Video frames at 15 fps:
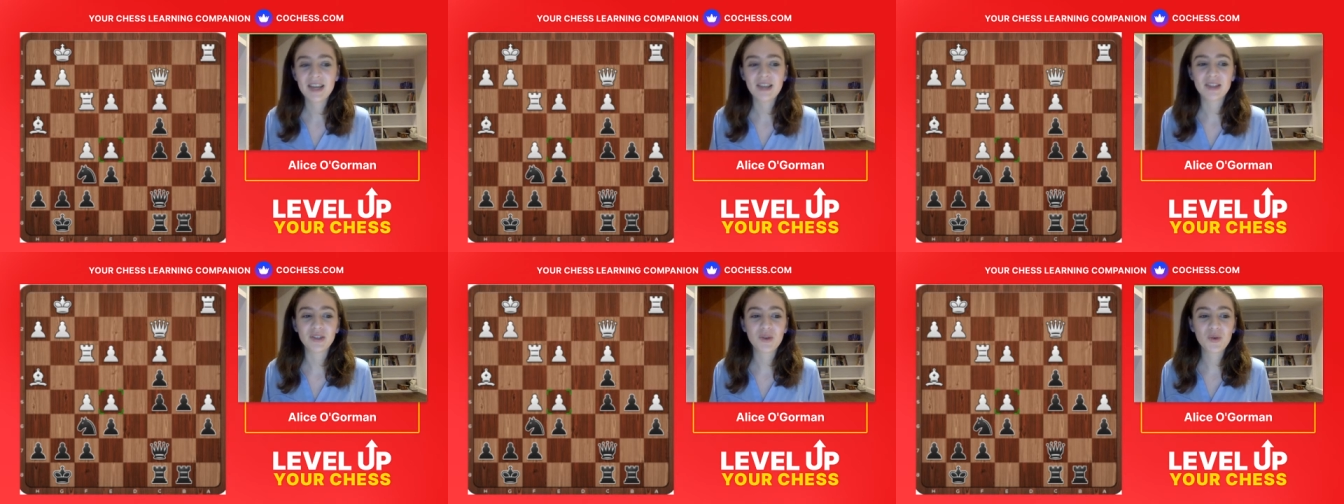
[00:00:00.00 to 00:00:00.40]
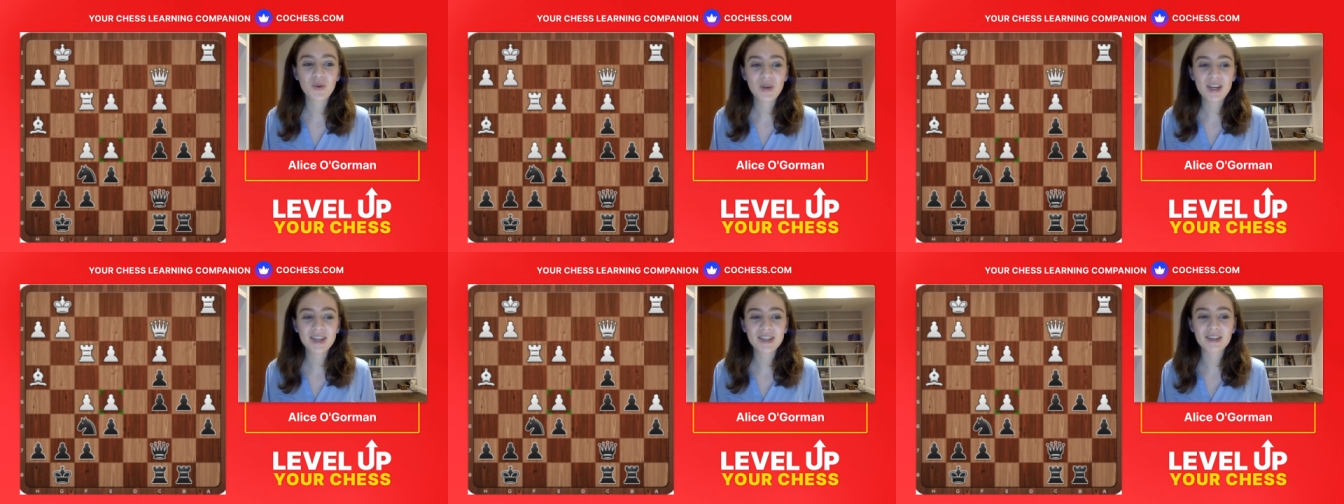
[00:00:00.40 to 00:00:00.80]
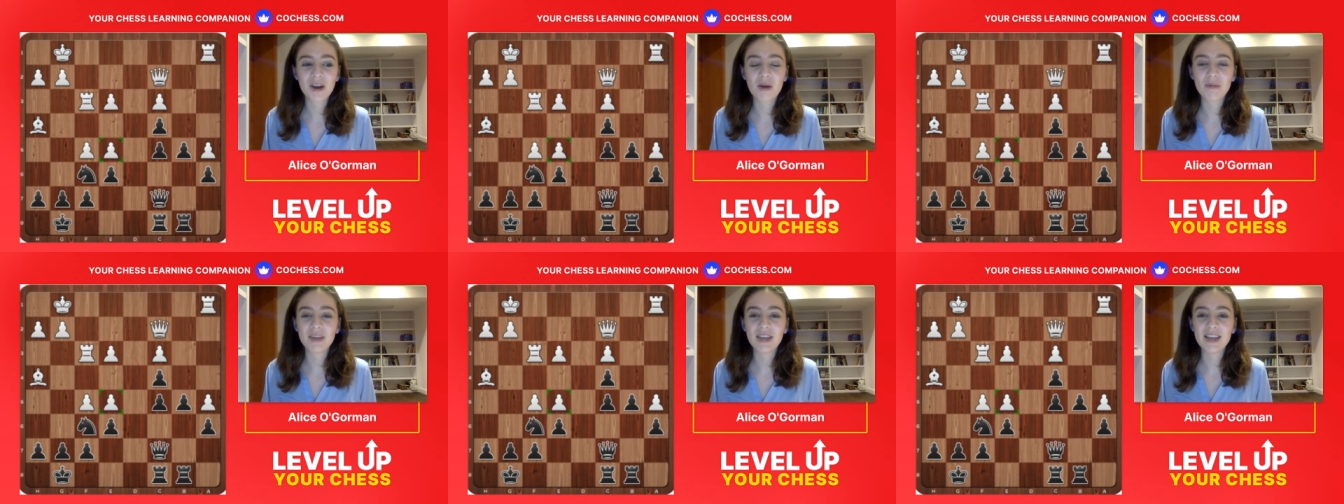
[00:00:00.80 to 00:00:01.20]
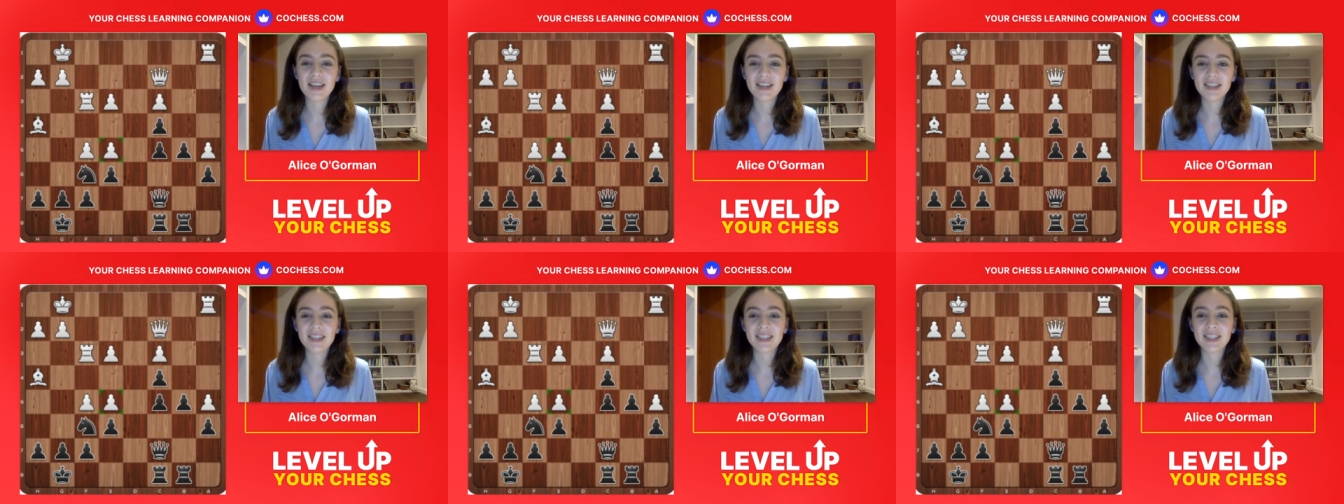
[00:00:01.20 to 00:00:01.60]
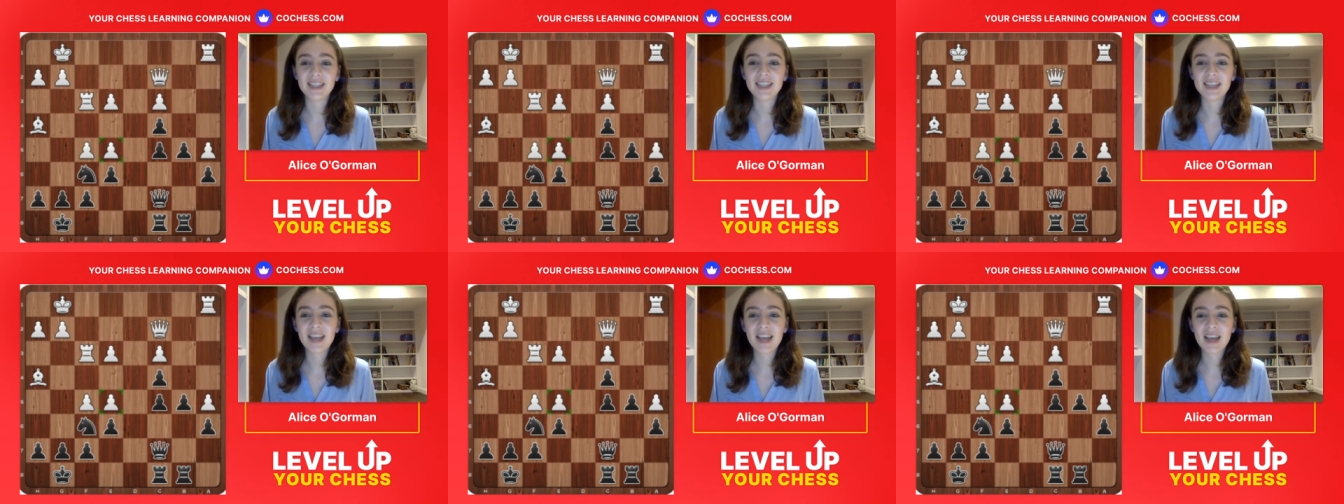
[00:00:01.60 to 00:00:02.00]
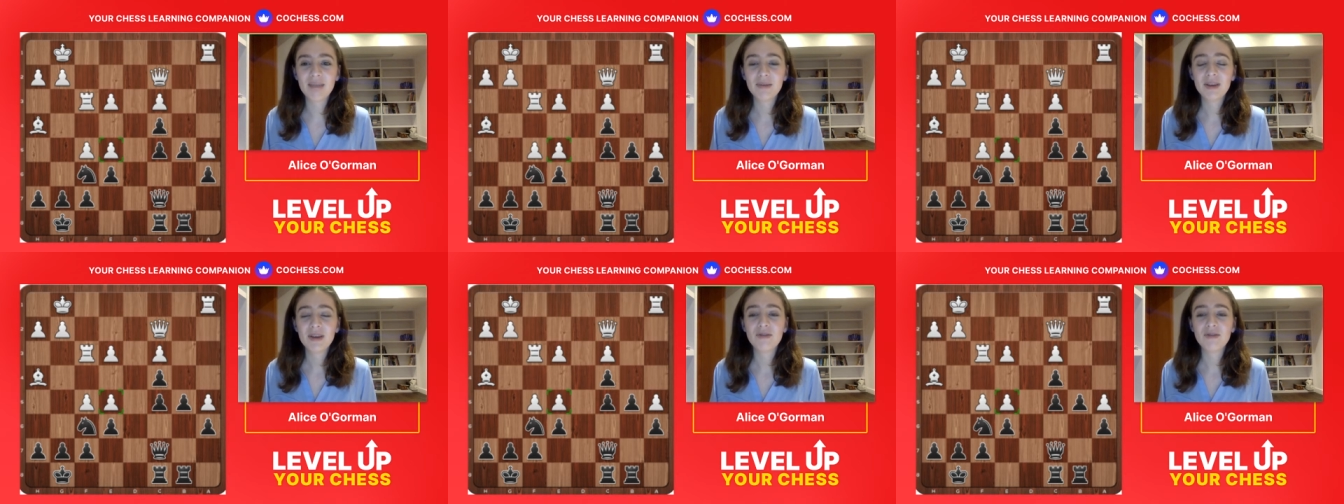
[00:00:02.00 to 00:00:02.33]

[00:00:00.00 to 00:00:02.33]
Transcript: This queen is coming into the game.